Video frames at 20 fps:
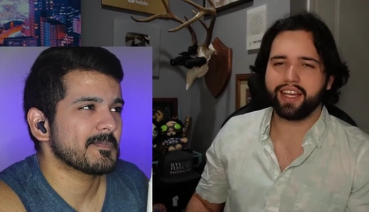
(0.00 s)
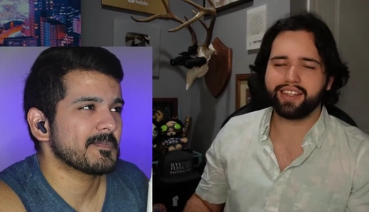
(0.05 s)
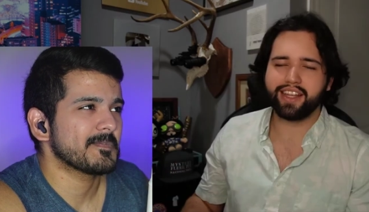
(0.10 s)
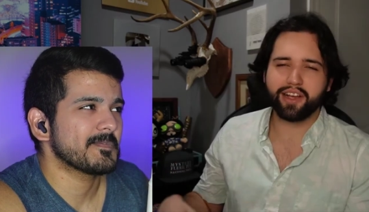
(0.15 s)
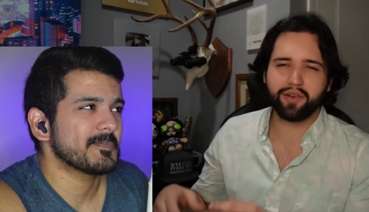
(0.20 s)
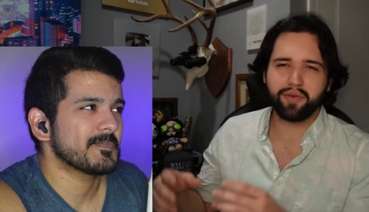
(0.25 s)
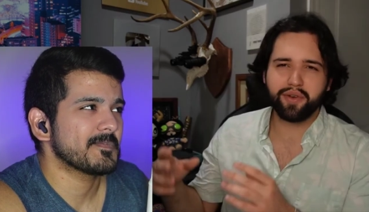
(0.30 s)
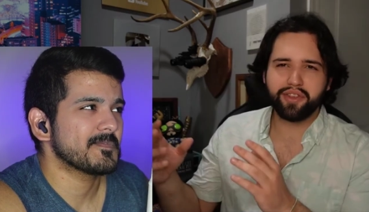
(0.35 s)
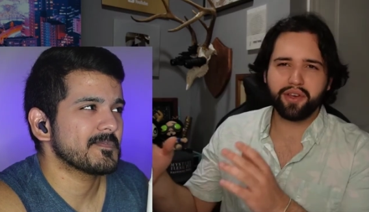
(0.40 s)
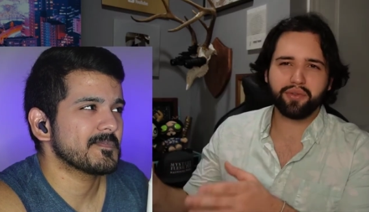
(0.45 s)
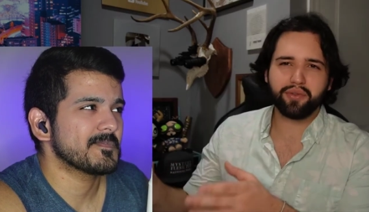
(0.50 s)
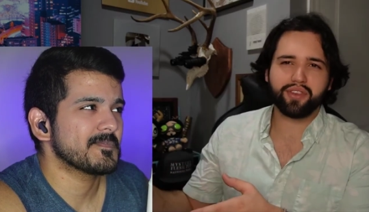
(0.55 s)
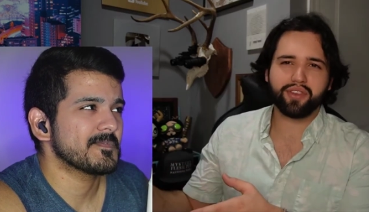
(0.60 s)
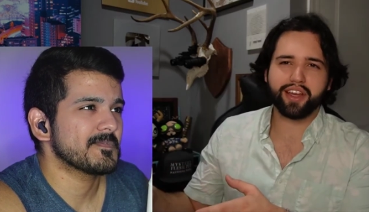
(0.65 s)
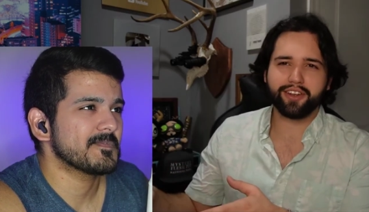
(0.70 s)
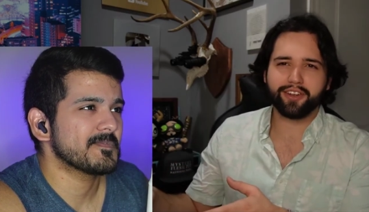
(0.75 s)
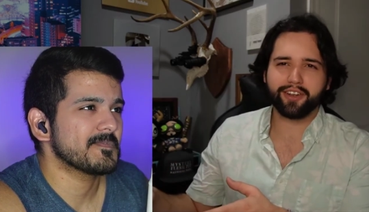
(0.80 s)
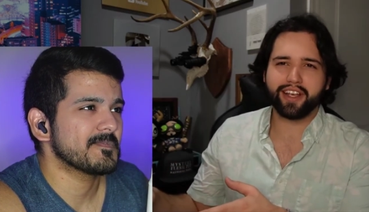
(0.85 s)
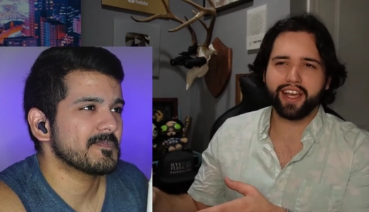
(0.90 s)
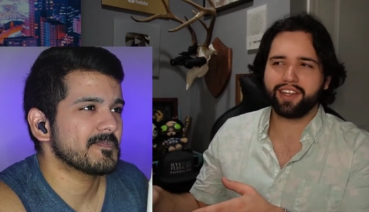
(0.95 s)
Speaker 1: And like with those
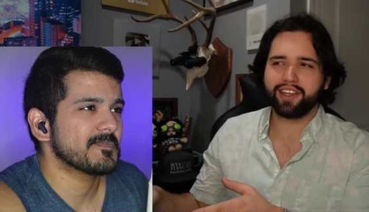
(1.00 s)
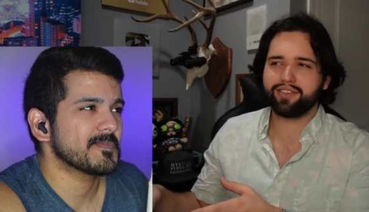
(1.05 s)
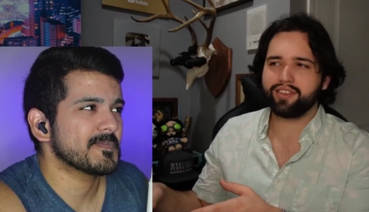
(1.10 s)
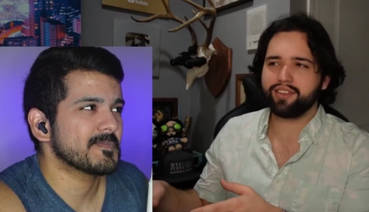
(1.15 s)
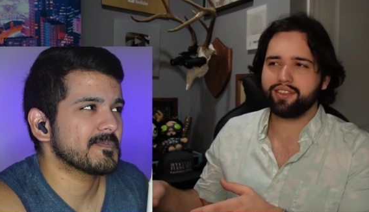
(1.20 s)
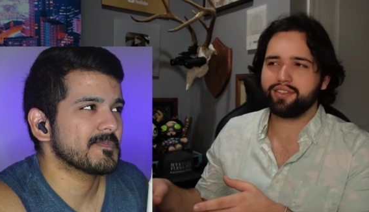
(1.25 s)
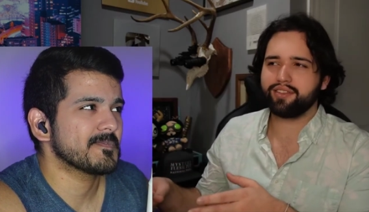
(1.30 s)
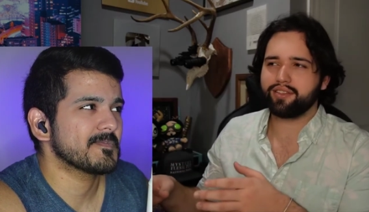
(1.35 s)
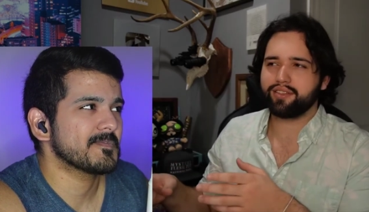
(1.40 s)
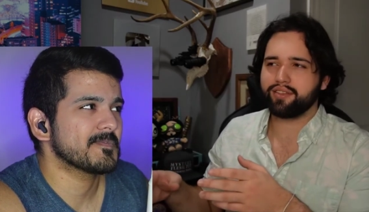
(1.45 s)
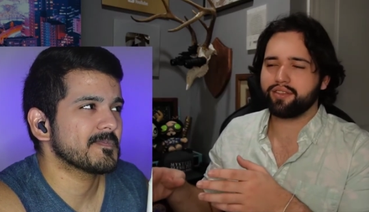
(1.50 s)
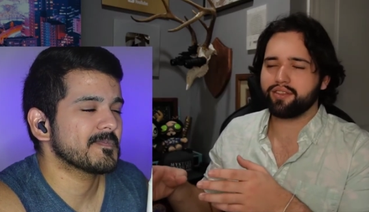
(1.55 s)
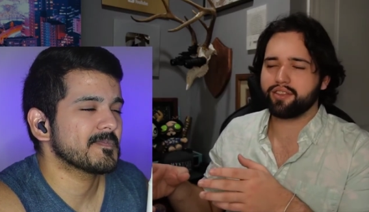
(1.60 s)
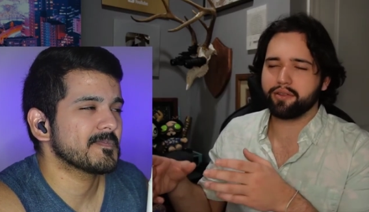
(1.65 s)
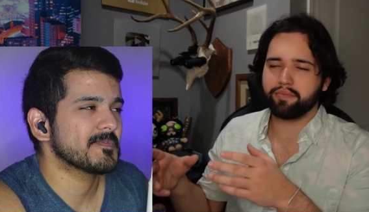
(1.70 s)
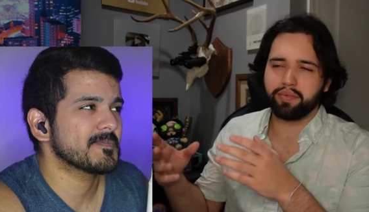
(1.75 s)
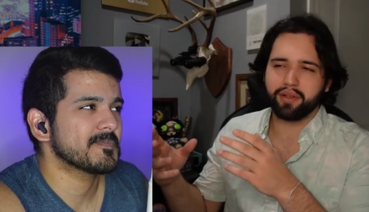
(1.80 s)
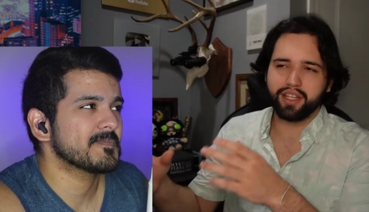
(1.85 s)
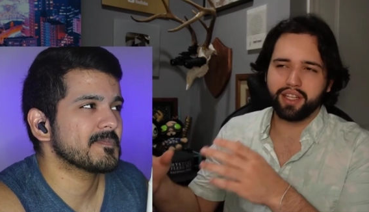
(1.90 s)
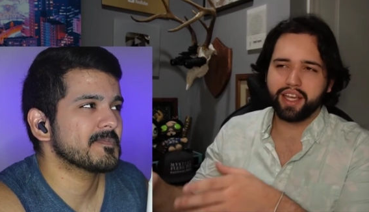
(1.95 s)
later cases,
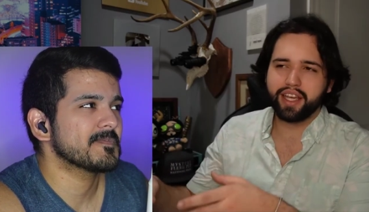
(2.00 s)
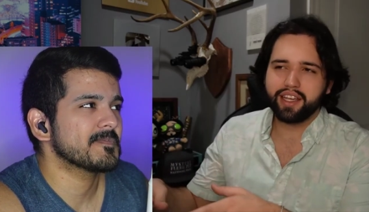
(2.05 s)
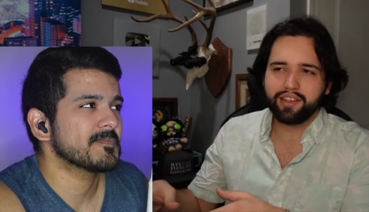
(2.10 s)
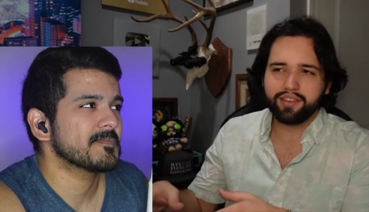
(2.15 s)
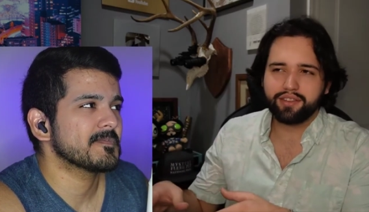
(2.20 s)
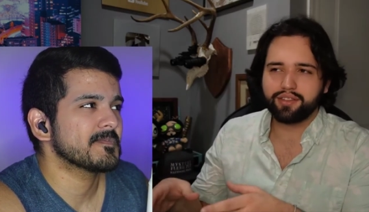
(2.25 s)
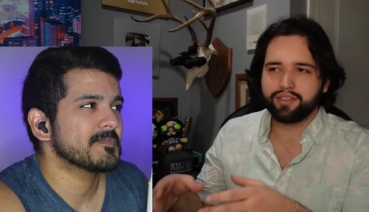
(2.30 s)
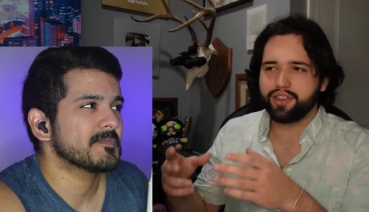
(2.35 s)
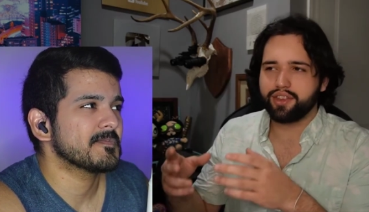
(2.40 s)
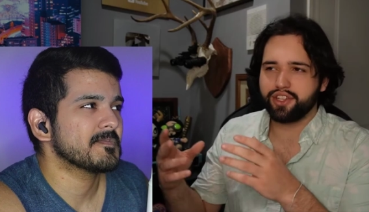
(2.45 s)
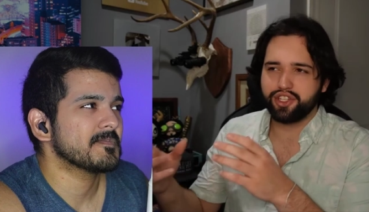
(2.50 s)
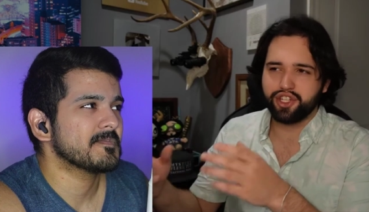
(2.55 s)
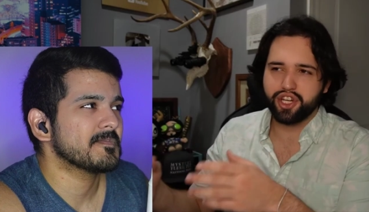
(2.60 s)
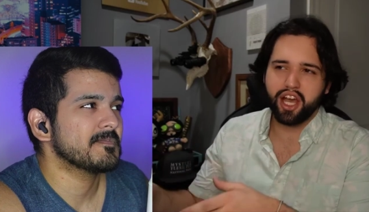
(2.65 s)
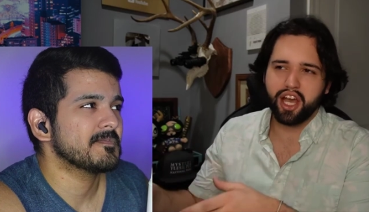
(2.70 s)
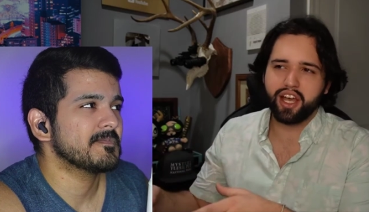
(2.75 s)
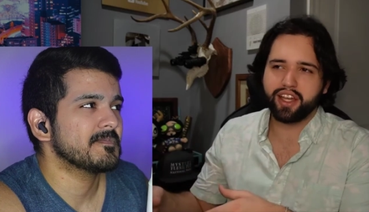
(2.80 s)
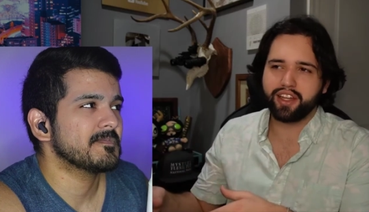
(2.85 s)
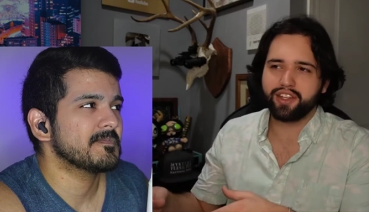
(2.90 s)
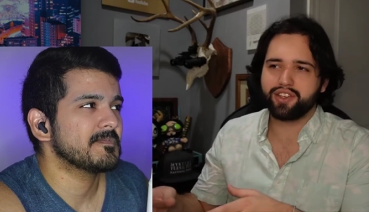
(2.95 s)
the police, the
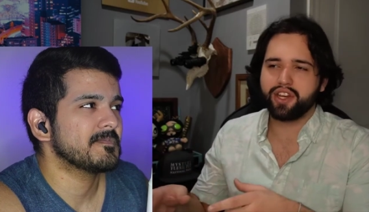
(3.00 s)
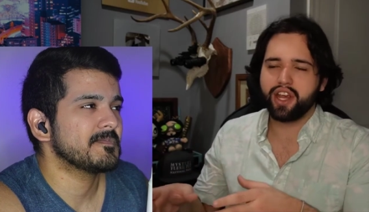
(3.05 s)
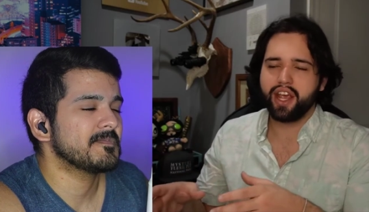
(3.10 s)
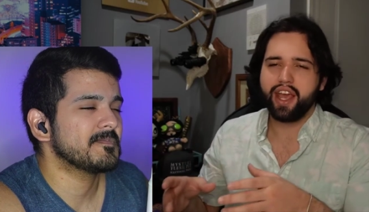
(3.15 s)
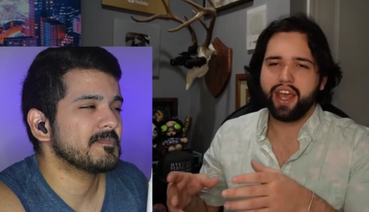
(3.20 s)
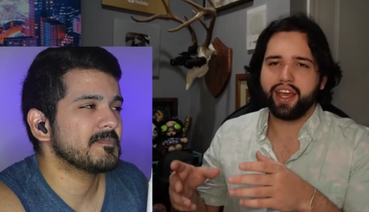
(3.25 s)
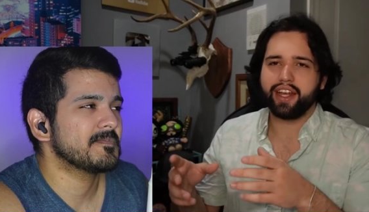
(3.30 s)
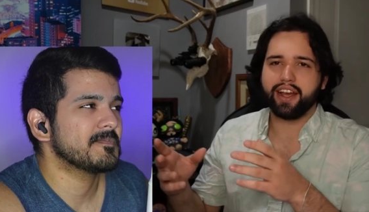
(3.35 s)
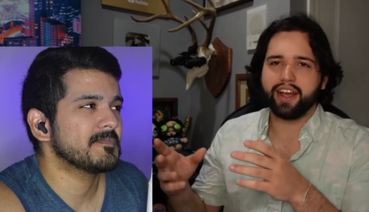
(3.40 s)
judge,